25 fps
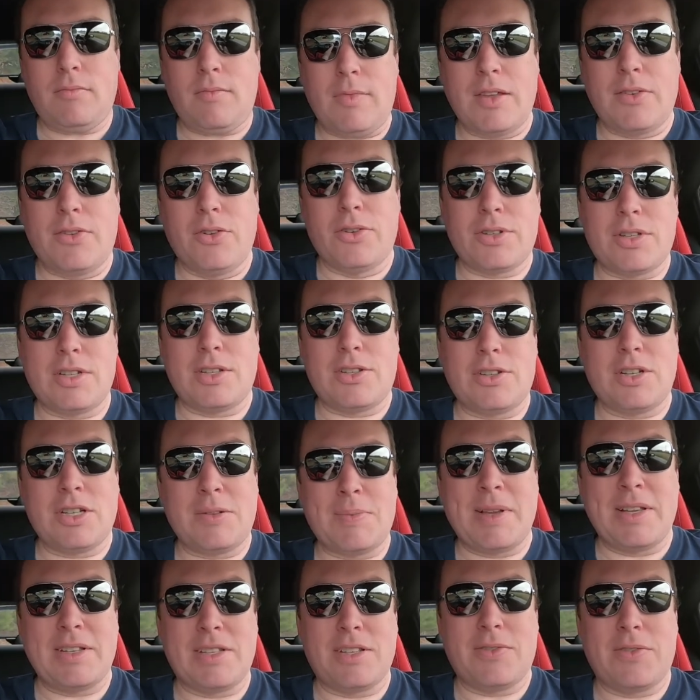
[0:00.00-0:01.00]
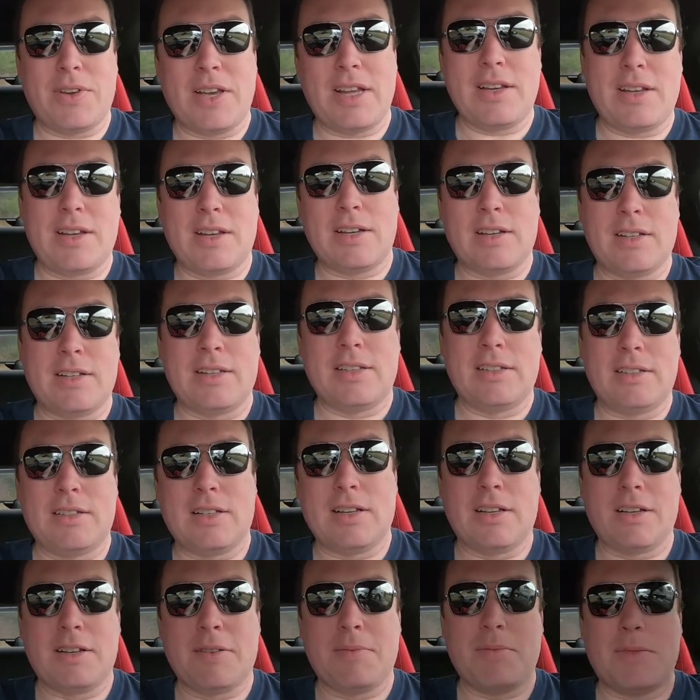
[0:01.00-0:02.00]
of course, it's just Pennsylvania.
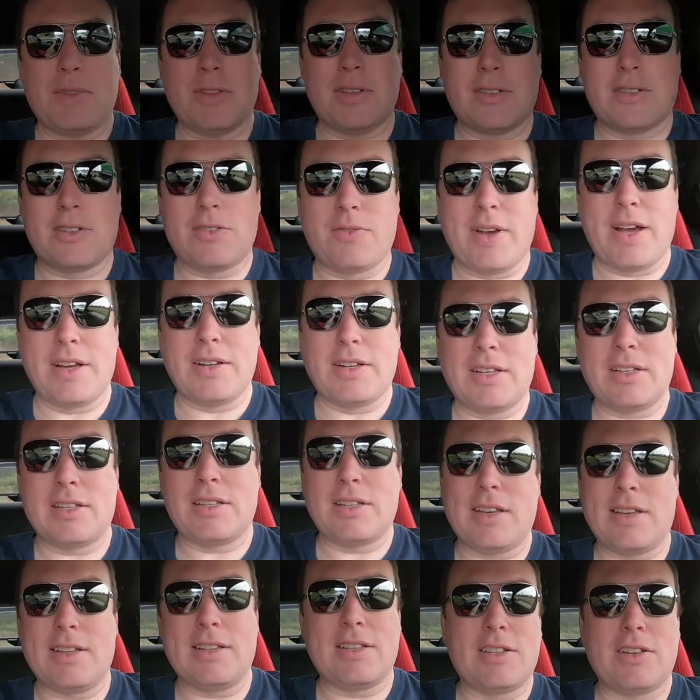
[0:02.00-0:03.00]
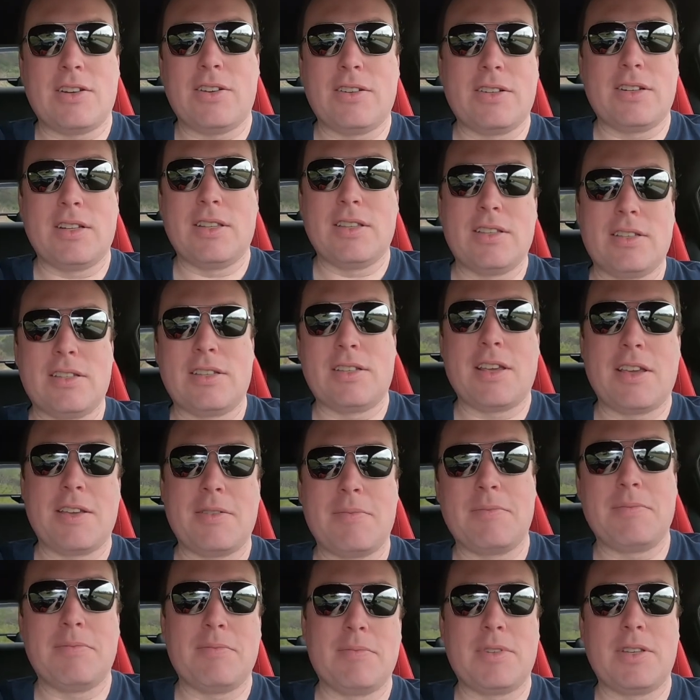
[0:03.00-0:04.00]
The surrounding states aren't in the
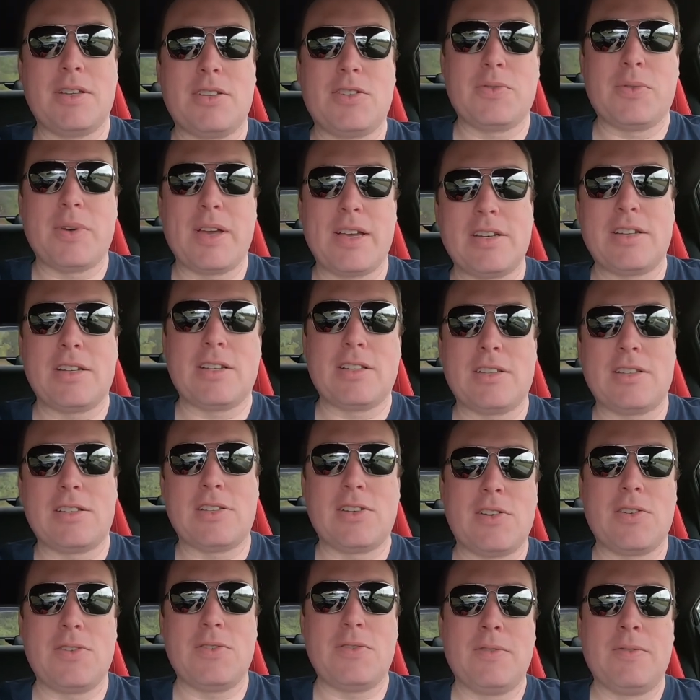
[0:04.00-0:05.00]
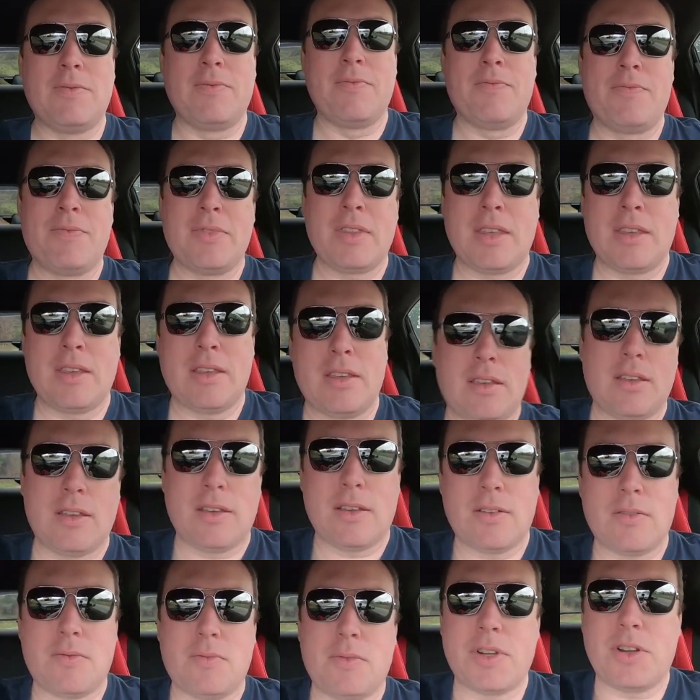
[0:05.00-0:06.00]
same situation. So
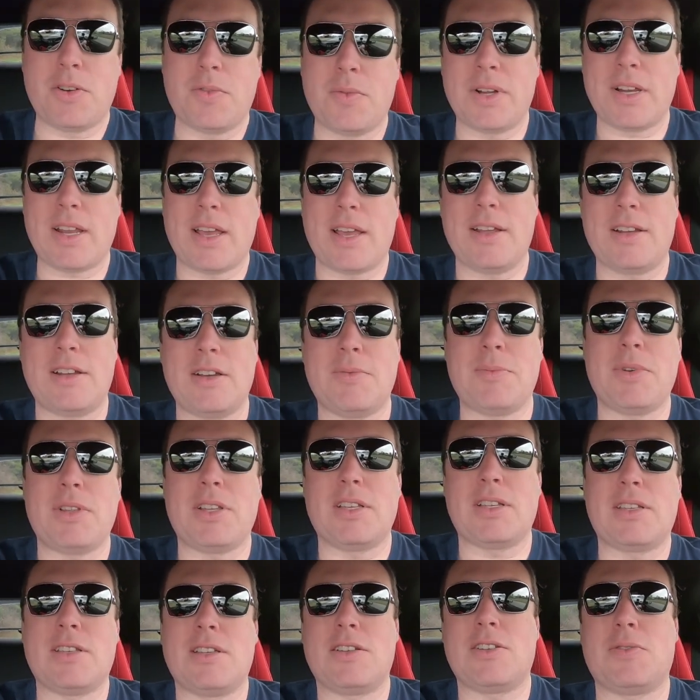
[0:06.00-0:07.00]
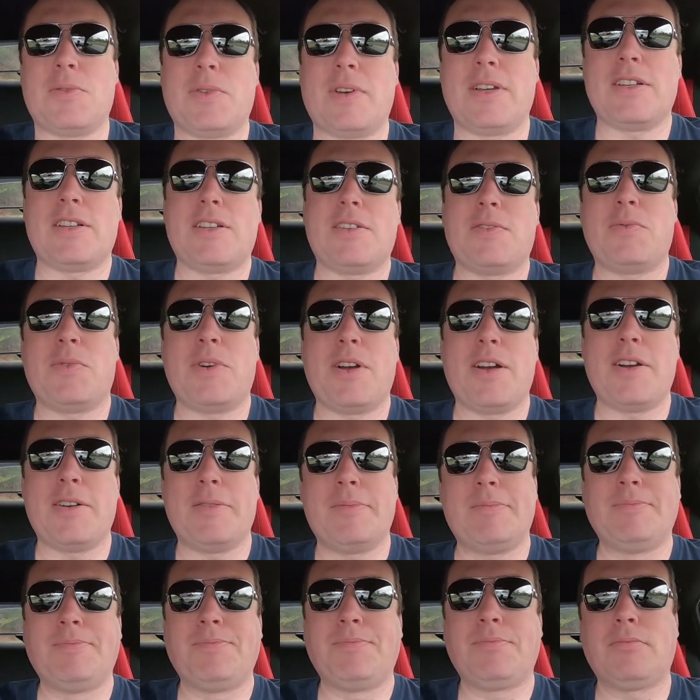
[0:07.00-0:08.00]
we don't want to end up with a situation where
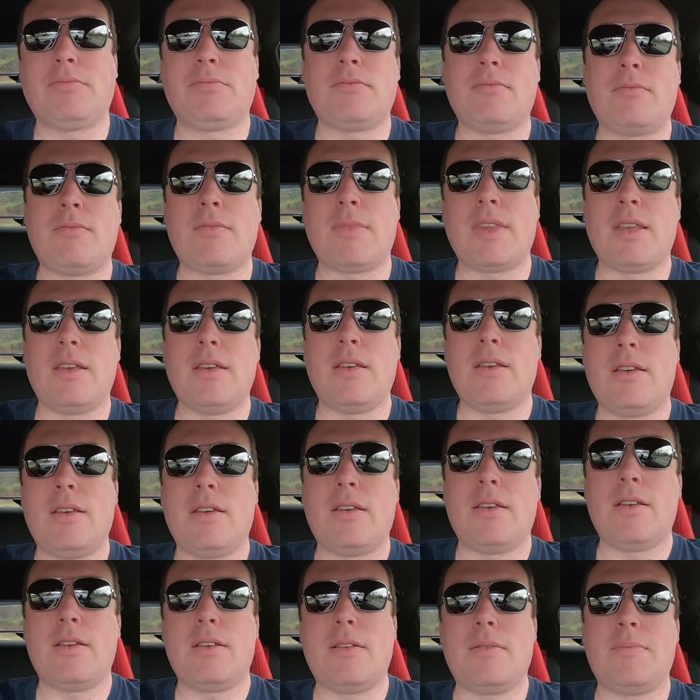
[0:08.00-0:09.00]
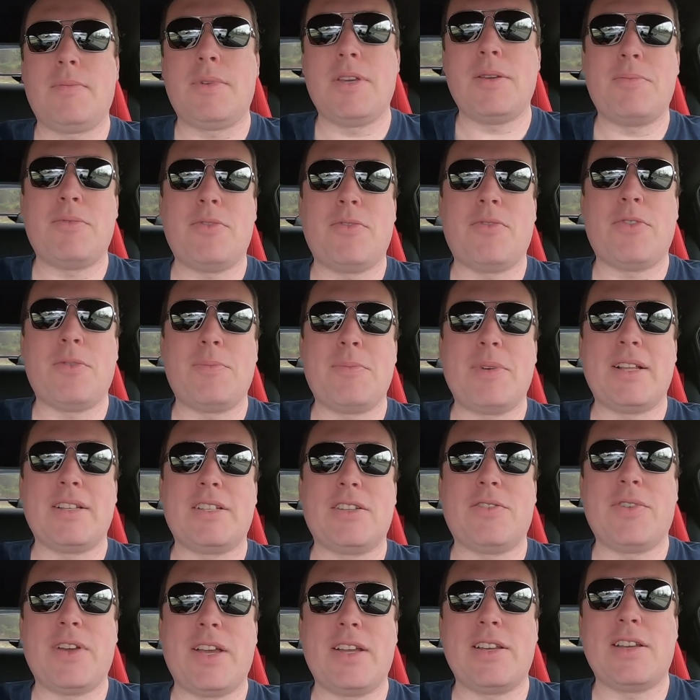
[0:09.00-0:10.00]
people from
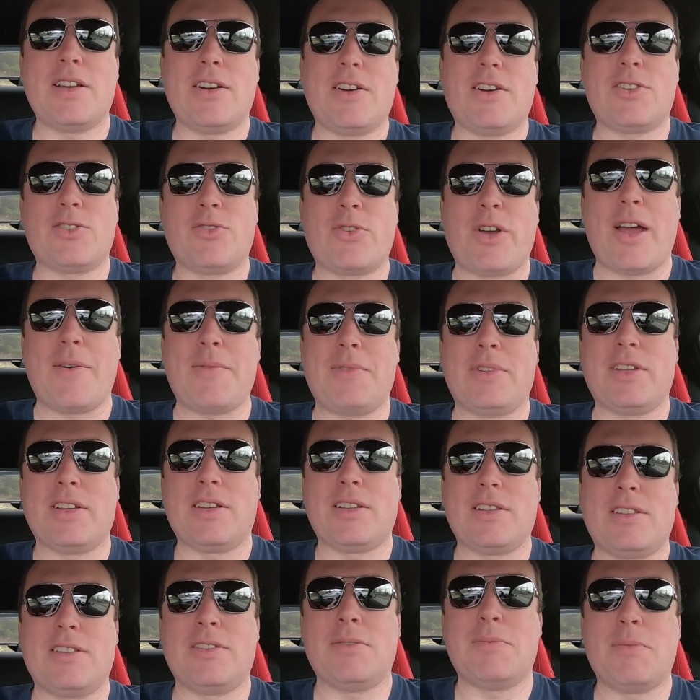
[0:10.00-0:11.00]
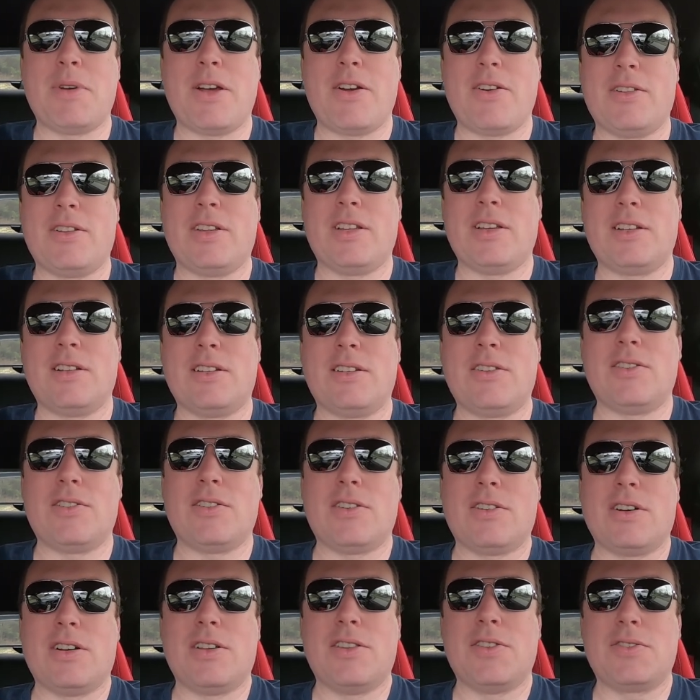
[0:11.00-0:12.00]
Pennsylvania are traveling to Maryland
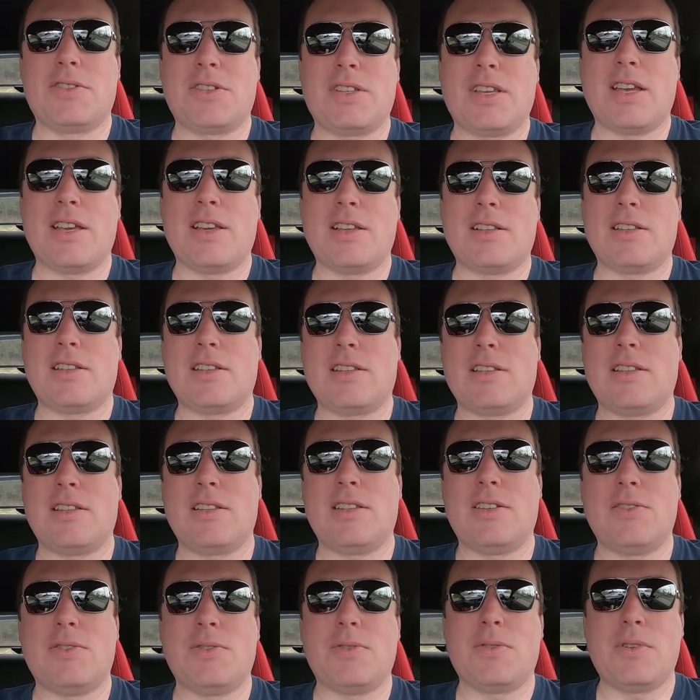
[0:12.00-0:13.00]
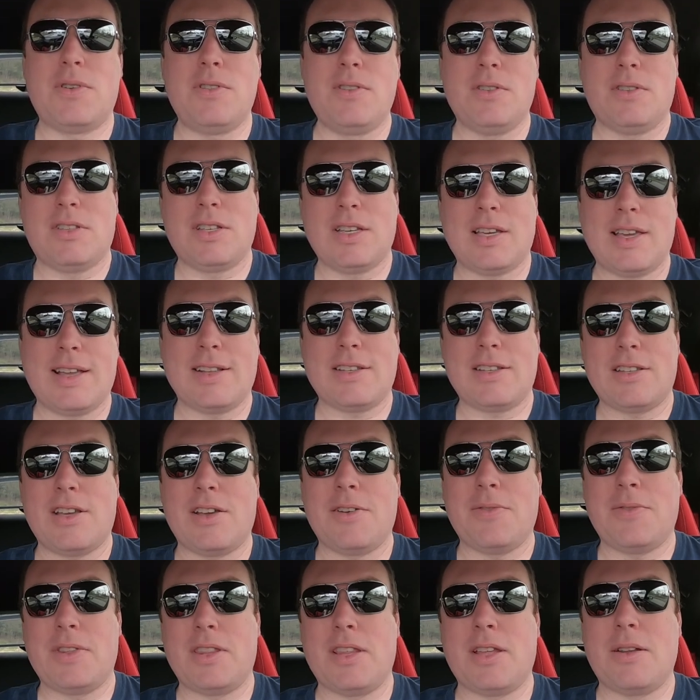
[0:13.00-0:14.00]
or other states to get
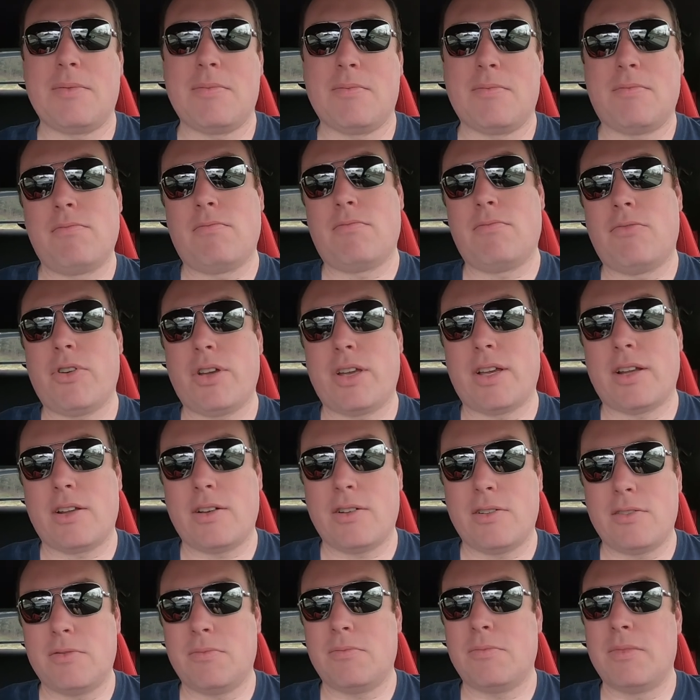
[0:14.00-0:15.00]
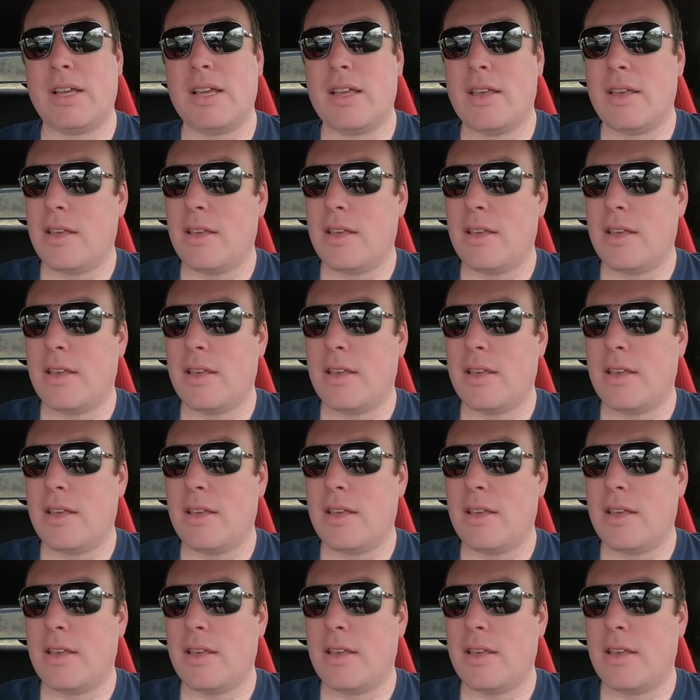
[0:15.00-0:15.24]
stuff and then bring it home,